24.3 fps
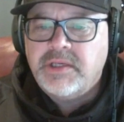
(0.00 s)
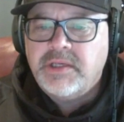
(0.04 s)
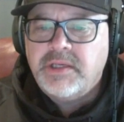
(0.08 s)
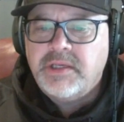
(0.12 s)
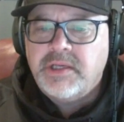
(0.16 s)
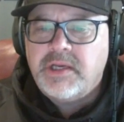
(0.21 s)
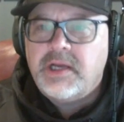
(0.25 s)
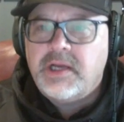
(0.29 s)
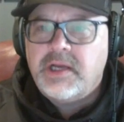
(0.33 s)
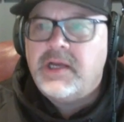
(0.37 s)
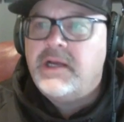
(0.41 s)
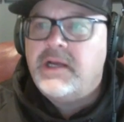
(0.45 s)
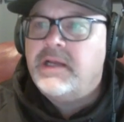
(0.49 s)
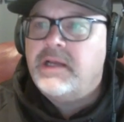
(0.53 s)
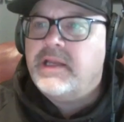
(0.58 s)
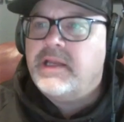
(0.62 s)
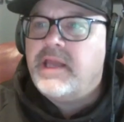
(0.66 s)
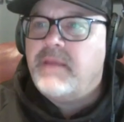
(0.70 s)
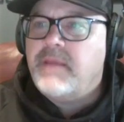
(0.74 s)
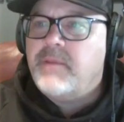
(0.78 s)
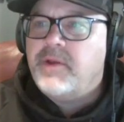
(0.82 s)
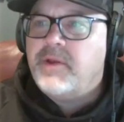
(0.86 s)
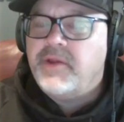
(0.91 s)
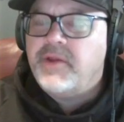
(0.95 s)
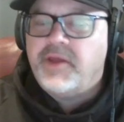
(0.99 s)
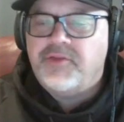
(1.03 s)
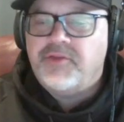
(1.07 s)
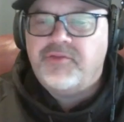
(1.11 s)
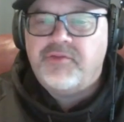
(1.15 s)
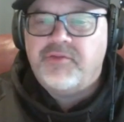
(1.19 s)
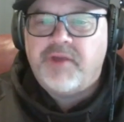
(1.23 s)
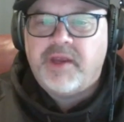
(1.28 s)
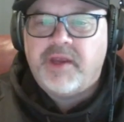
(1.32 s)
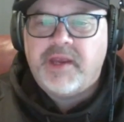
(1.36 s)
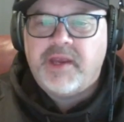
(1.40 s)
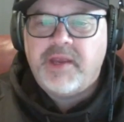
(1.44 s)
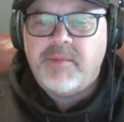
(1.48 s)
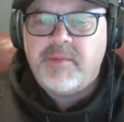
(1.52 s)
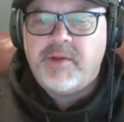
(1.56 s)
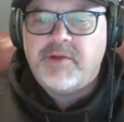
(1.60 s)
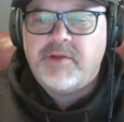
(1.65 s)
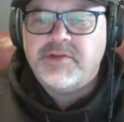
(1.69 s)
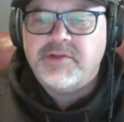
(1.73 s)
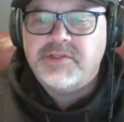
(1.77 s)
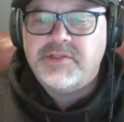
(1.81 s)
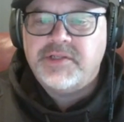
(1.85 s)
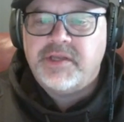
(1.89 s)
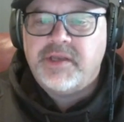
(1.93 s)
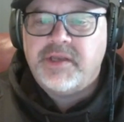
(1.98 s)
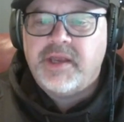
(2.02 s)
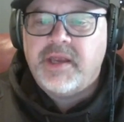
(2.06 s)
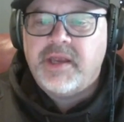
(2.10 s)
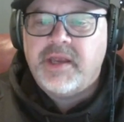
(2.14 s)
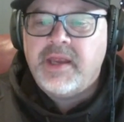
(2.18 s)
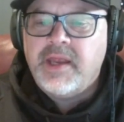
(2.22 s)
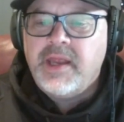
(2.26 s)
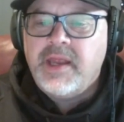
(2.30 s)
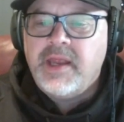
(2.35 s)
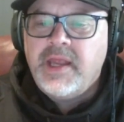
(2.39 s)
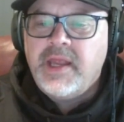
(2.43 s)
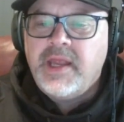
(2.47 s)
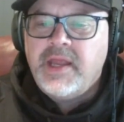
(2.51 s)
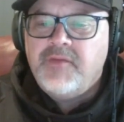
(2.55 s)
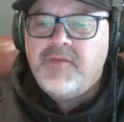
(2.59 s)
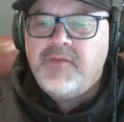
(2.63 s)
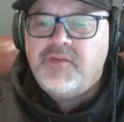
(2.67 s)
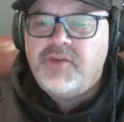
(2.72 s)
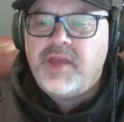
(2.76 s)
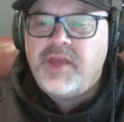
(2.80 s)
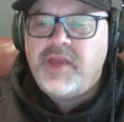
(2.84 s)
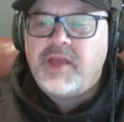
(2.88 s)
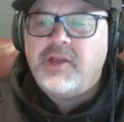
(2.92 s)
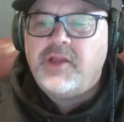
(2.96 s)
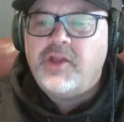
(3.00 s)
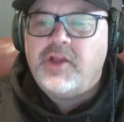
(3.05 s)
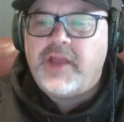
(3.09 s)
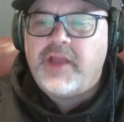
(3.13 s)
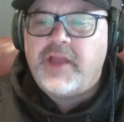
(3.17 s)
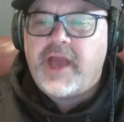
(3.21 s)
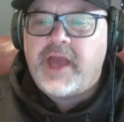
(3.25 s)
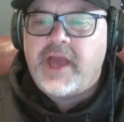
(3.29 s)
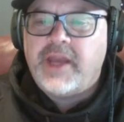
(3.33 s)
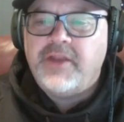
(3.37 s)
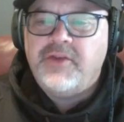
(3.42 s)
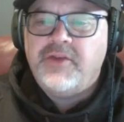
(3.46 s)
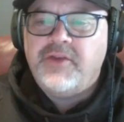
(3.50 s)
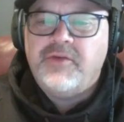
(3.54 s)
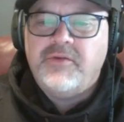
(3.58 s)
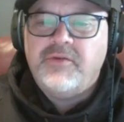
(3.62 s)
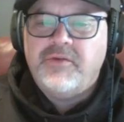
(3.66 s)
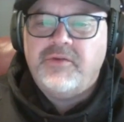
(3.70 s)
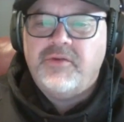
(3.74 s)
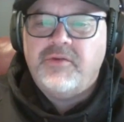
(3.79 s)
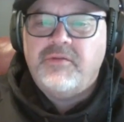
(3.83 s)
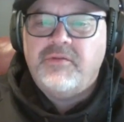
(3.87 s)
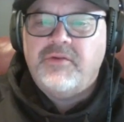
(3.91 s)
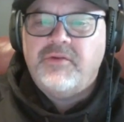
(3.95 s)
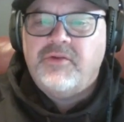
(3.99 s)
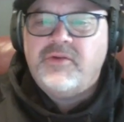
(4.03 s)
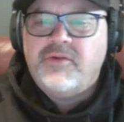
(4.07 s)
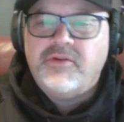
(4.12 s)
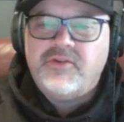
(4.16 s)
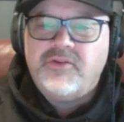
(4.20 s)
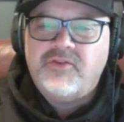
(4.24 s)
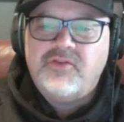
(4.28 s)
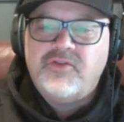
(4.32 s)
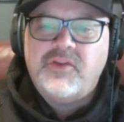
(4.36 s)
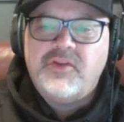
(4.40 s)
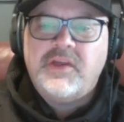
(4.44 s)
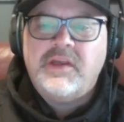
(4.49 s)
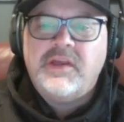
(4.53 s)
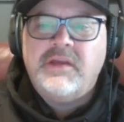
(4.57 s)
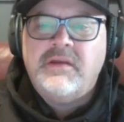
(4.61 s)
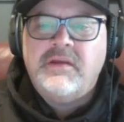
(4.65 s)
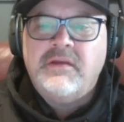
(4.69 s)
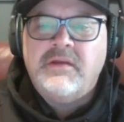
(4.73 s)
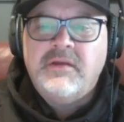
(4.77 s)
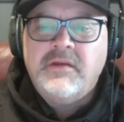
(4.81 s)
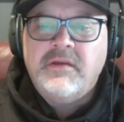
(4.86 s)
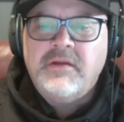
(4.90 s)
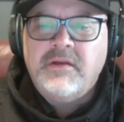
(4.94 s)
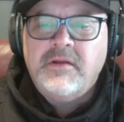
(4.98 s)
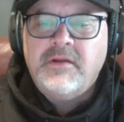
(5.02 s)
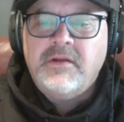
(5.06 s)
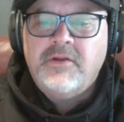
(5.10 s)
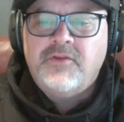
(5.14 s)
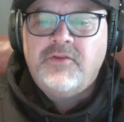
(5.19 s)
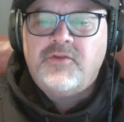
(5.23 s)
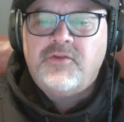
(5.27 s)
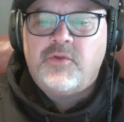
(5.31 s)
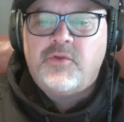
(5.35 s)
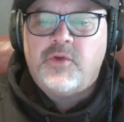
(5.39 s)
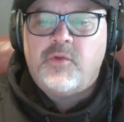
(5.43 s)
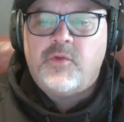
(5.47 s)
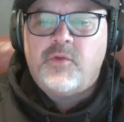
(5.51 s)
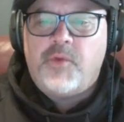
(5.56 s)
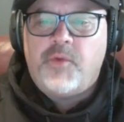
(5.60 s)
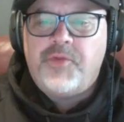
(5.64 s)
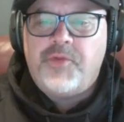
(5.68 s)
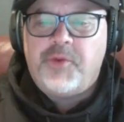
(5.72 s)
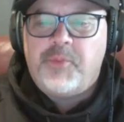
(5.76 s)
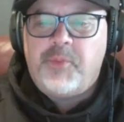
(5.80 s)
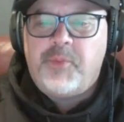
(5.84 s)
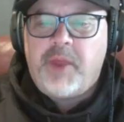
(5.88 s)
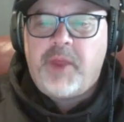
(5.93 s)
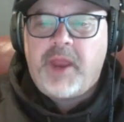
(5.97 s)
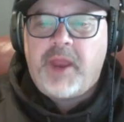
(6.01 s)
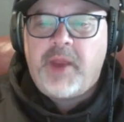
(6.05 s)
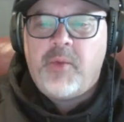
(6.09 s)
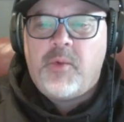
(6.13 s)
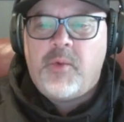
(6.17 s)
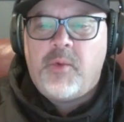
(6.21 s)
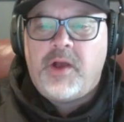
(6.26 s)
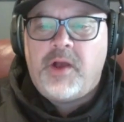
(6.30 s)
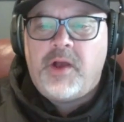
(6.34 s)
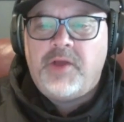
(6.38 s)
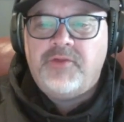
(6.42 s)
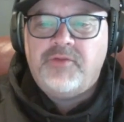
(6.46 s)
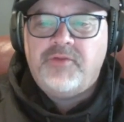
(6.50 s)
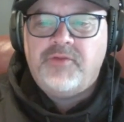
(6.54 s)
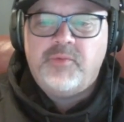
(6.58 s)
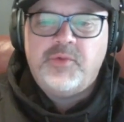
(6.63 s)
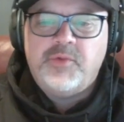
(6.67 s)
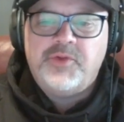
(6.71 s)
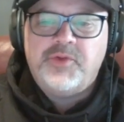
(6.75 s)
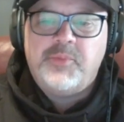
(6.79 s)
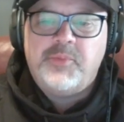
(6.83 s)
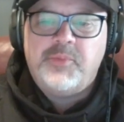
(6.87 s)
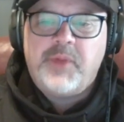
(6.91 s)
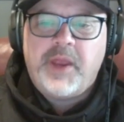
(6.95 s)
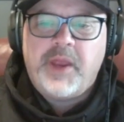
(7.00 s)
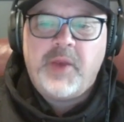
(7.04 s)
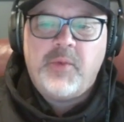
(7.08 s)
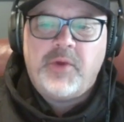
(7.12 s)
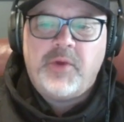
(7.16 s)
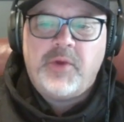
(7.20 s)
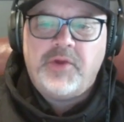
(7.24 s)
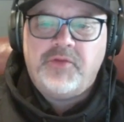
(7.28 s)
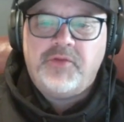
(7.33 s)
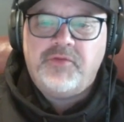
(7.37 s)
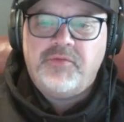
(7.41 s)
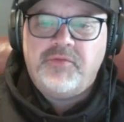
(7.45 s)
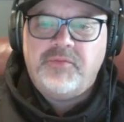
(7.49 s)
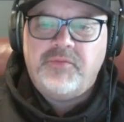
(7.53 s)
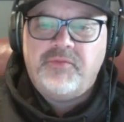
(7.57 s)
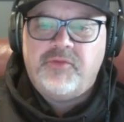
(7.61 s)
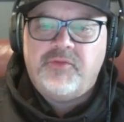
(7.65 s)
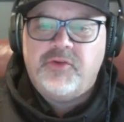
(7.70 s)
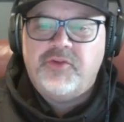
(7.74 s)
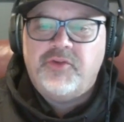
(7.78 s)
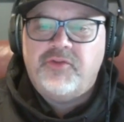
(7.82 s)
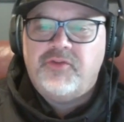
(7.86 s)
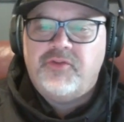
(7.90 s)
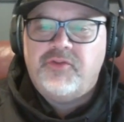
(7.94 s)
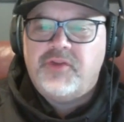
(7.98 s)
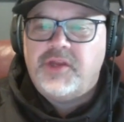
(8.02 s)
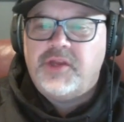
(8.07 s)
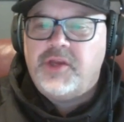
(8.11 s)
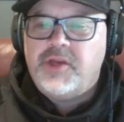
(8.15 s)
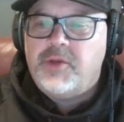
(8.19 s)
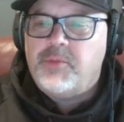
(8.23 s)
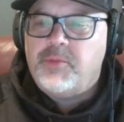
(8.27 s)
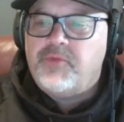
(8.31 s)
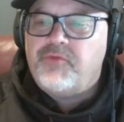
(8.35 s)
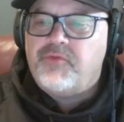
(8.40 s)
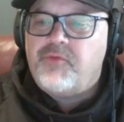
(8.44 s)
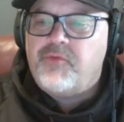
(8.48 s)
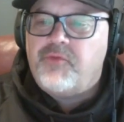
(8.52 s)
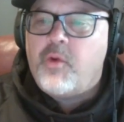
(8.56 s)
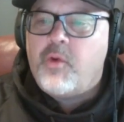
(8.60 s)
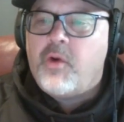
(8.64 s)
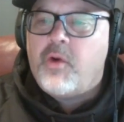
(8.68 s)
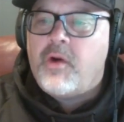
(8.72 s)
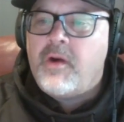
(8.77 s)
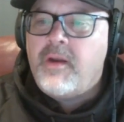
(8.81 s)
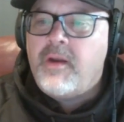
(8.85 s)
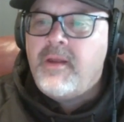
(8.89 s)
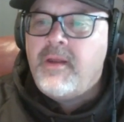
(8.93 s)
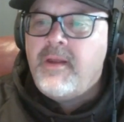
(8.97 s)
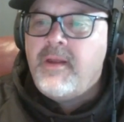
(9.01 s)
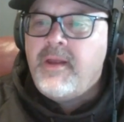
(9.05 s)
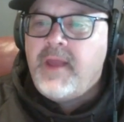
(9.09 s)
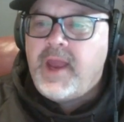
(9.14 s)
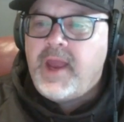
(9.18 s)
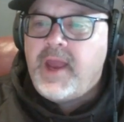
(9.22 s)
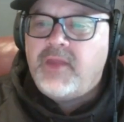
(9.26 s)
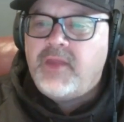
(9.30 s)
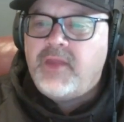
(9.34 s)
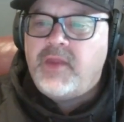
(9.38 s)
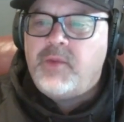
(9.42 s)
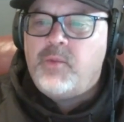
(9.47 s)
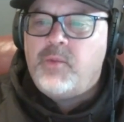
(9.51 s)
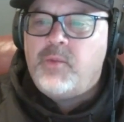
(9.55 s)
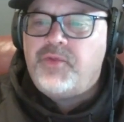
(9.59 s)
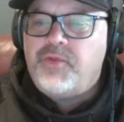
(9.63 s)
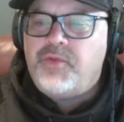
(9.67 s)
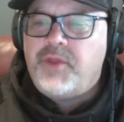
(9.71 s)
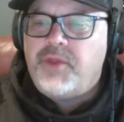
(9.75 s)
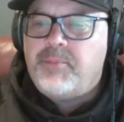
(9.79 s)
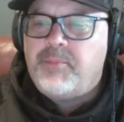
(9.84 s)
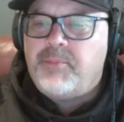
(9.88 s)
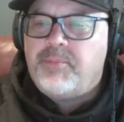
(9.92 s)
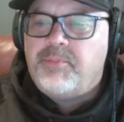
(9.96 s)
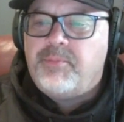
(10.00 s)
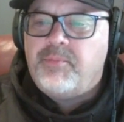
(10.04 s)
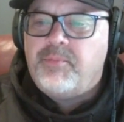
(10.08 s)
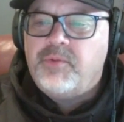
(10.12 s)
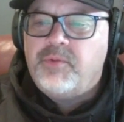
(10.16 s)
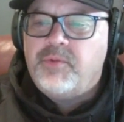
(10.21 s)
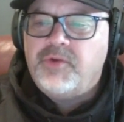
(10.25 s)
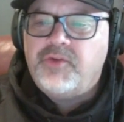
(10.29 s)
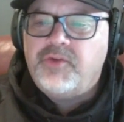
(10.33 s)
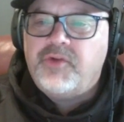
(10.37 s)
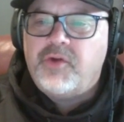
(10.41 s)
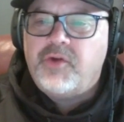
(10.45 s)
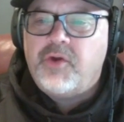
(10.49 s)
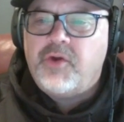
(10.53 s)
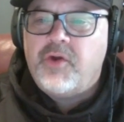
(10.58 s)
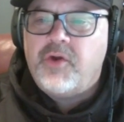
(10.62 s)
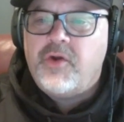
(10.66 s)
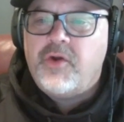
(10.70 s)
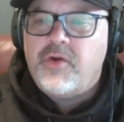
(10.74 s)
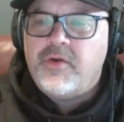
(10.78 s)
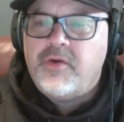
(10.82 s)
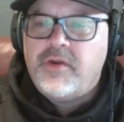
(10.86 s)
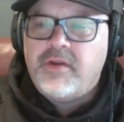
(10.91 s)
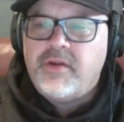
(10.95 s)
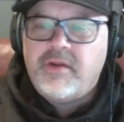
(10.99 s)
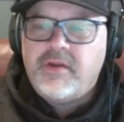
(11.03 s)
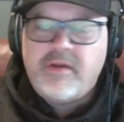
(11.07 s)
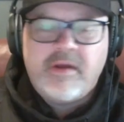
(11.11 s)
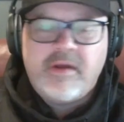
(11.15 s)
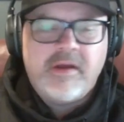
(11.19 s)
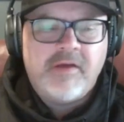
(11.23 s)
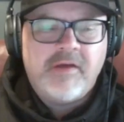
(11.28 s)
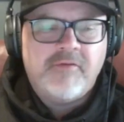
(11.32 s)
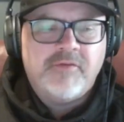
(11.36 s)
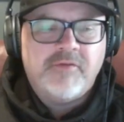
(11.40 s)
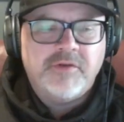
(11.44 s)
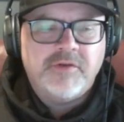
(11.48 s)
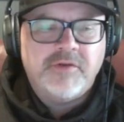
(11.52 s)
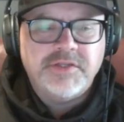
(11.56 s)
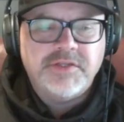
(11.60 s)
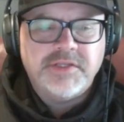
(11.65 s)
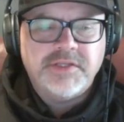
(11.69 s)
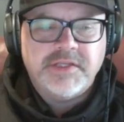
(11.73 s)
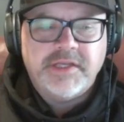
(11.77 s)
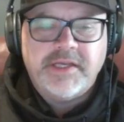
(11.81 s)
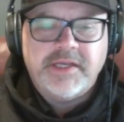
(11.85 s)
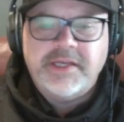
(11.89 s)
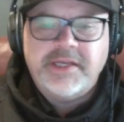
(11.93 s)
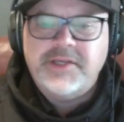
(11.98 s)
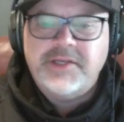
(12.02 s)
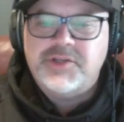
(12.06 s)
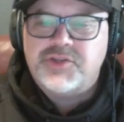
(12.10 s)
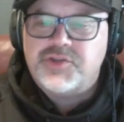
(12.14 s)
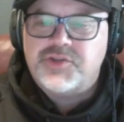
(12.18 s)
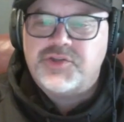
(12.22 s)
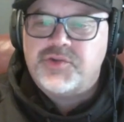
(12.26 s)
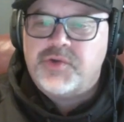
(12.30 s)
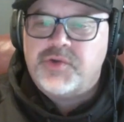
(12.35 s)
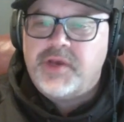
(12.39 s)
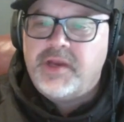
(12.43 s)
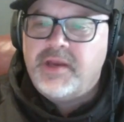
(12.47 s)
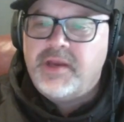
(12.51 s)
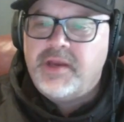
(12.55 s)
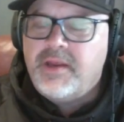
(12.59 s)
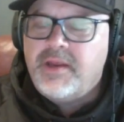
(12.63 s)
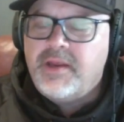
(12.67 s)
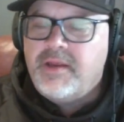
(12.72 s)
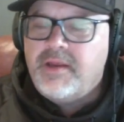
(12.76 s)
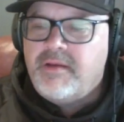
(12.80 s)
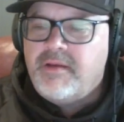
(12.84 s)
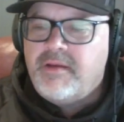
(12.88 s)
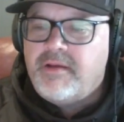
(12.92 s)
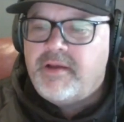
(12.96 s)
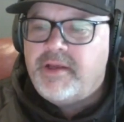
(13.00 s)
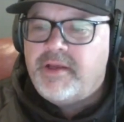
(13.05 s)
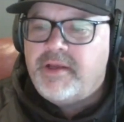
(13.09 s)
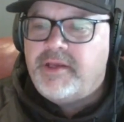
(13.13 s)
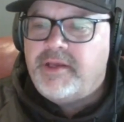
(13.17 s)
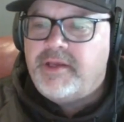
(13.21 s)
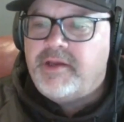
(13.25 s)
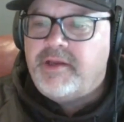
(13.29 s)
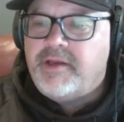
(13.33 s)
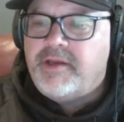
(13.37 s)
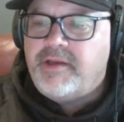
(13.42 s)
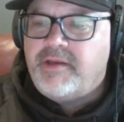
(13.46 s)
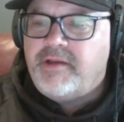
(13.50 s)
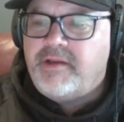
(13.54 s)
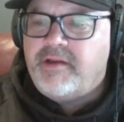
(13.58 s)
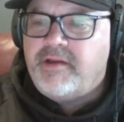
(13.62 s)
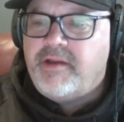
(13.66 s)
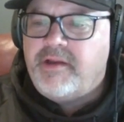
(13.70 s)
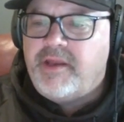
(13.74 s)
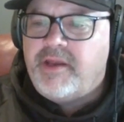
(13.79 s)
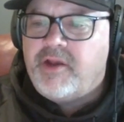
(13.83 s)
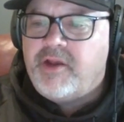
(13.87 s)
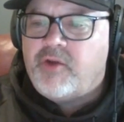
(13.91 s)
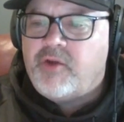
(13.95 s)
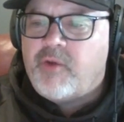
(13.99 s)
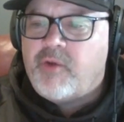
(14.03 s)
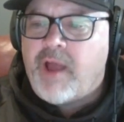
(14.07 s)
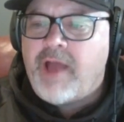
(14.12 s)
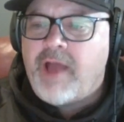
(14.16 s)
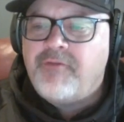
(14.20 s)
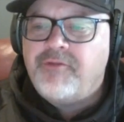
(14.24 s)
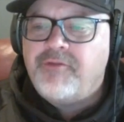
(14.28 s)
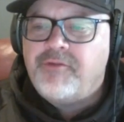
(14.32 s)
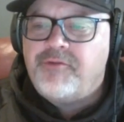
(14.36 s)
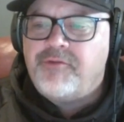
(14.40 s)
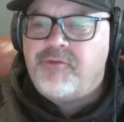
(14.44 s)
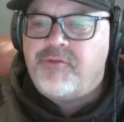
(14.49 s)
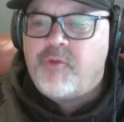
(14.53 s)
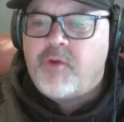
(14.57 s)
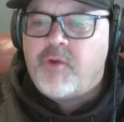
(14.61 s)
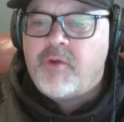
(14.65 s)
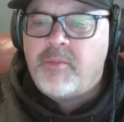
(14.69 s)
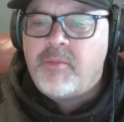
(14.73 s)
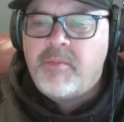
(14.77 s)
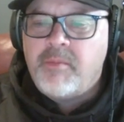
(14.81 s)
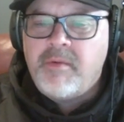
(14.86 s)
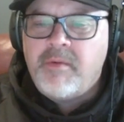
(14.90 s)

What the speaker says: It came out yesterday. It came out on Sunday. If you take a look at it, you can see sort of what their pay was versus the year before, and then what they returned versus the industry in a graphic form.